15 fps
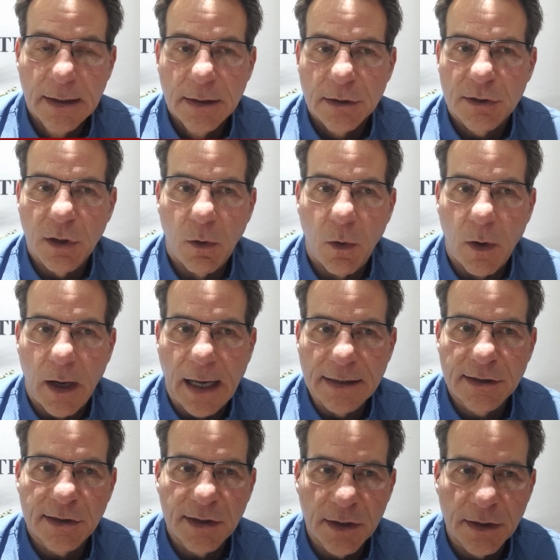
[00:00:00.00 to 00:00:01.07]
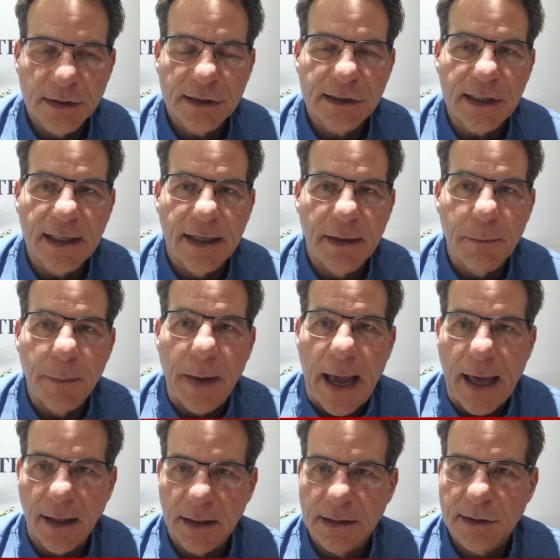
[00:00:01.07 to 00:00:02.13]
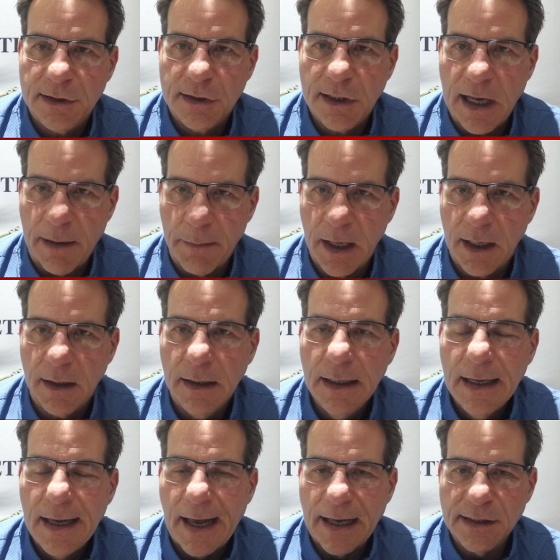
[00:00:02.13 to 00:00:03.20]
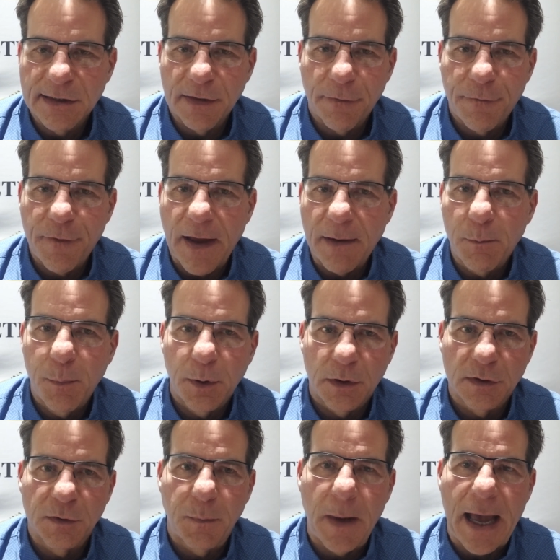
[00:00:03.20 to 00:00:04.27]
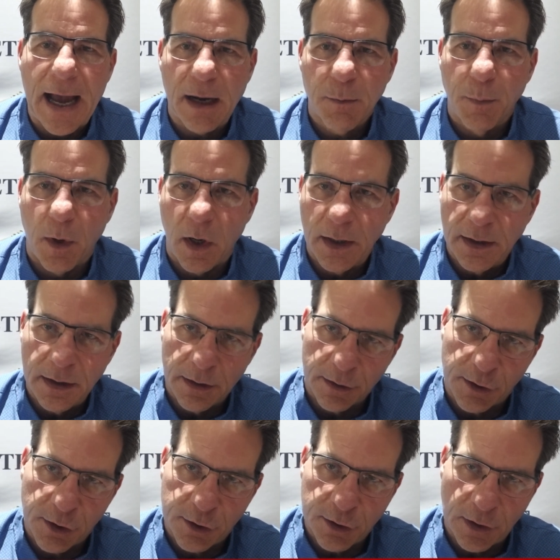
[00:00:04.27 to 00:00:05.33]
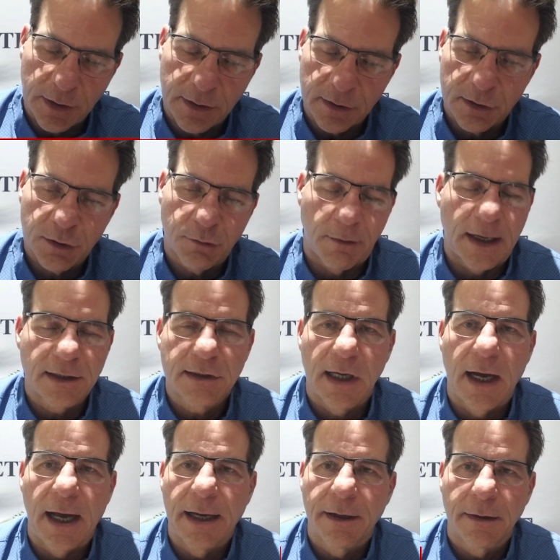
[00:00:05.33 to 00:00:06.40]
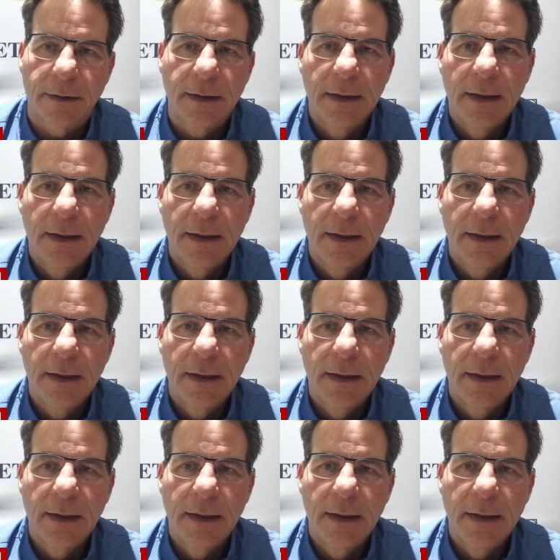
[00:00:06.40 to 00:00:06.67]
So I still see an imbalance coming. As the Fed pulls back, bond yields should stress higher.